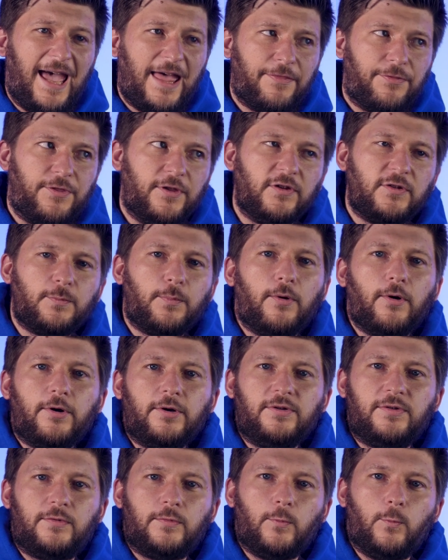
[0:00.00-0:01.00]
At this
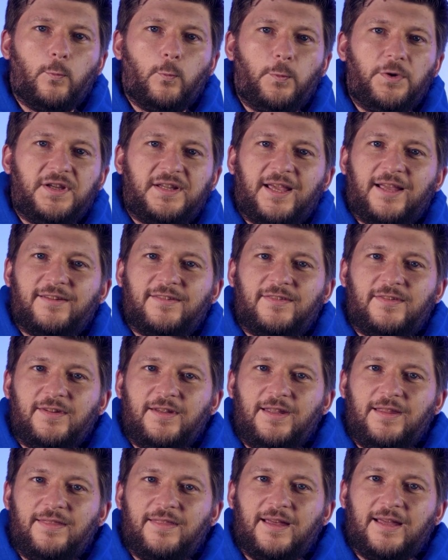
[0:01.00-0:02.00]
point, we can
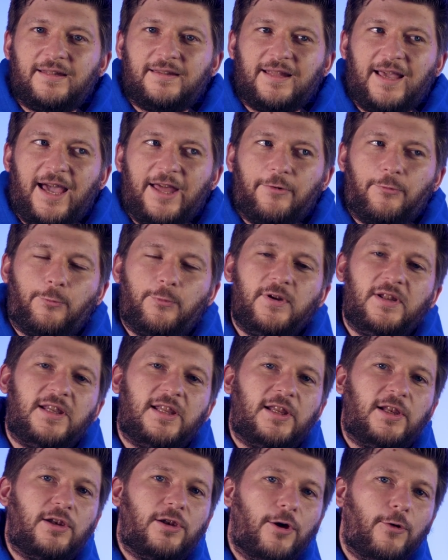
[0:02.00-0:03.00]
see that at
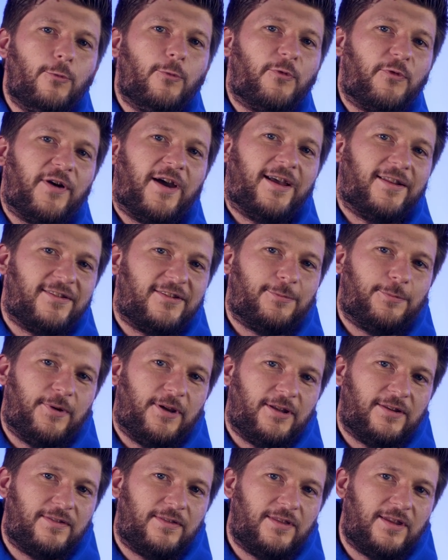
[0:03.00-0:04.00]
really low fan
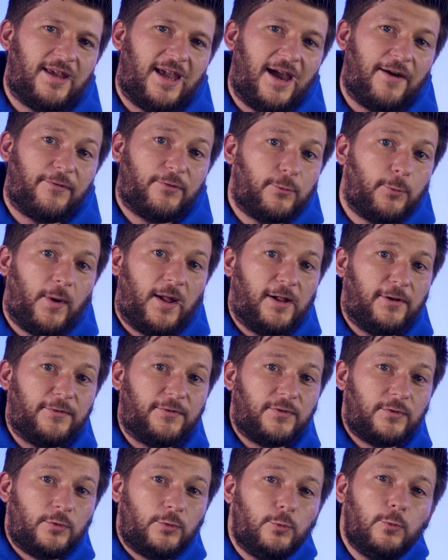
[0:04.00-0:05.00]
speeds, the
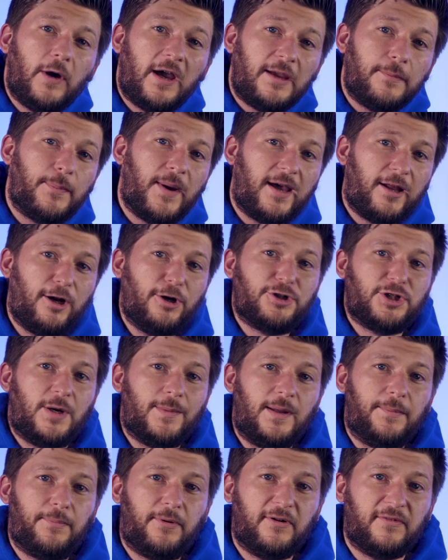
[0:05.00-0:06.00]
F-12s do a better
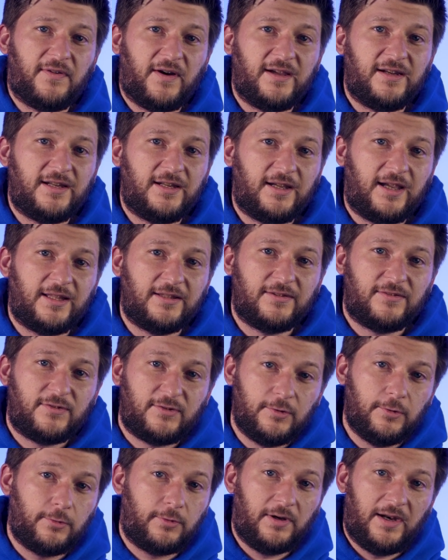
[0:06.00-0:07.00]
job at providing and
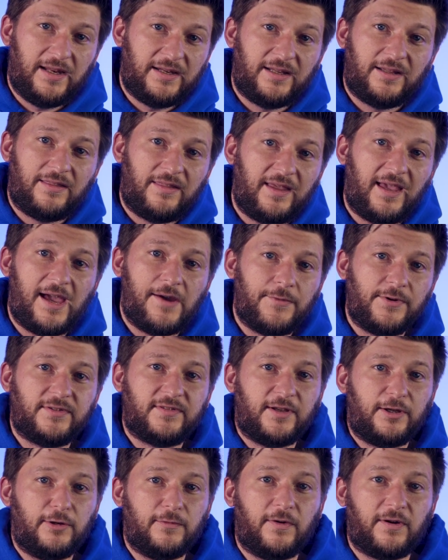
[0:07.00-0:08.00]
circulating the air
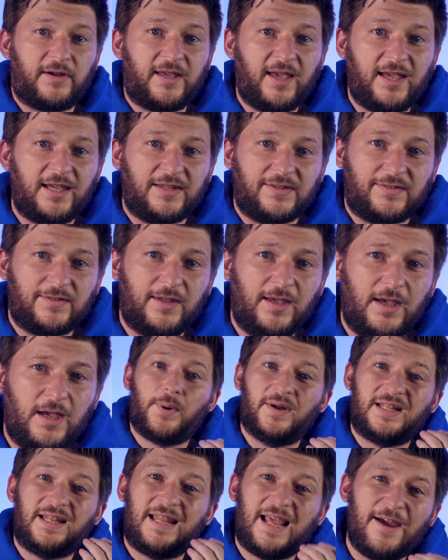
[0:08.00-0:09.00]
inside of our case.
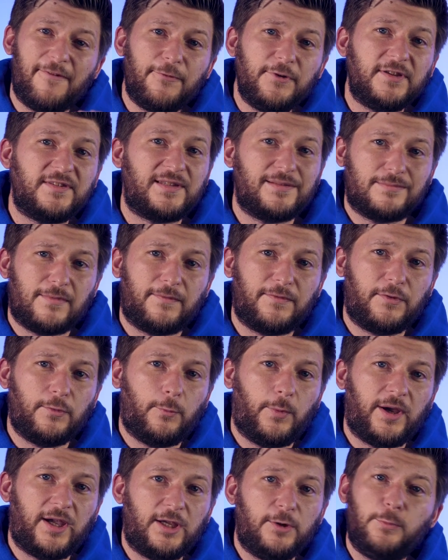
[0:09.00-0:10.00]
But at every step of the
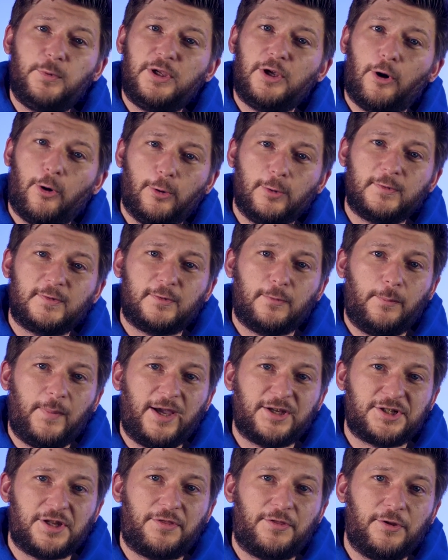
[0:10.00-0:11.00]
way, we also
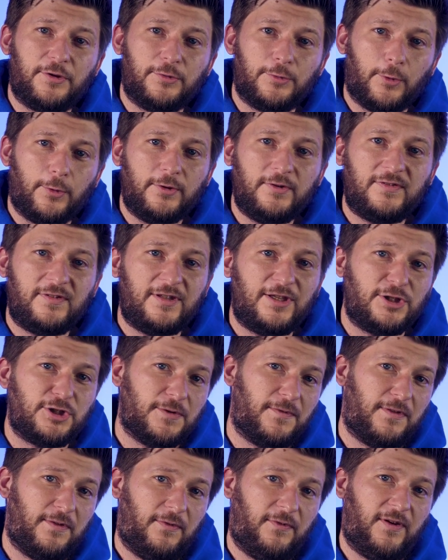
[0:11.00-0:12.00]
measured the noise each
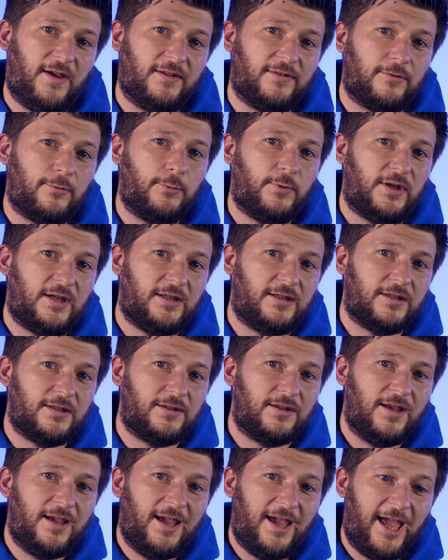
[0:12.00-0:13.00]
of the fans
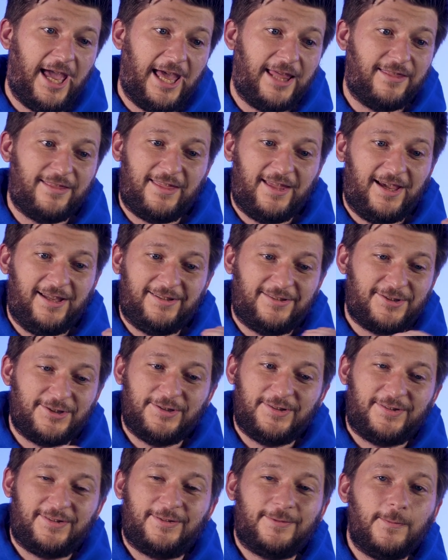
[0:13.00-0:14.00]
created, and that
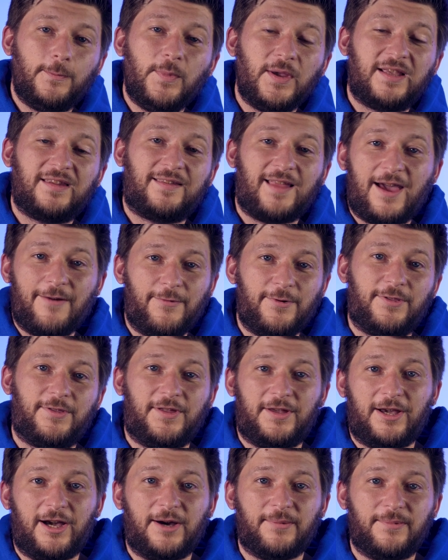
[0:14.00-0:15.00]
just mixed
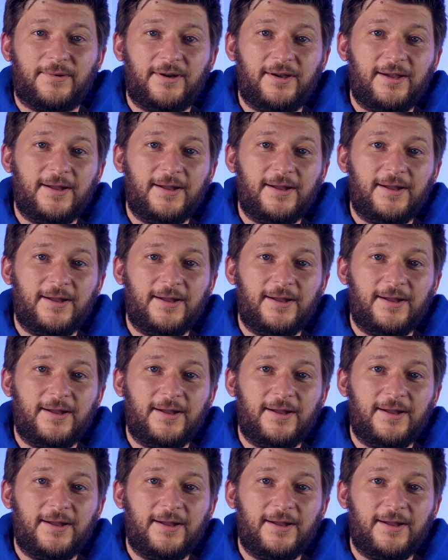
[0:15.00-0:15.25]
everything up.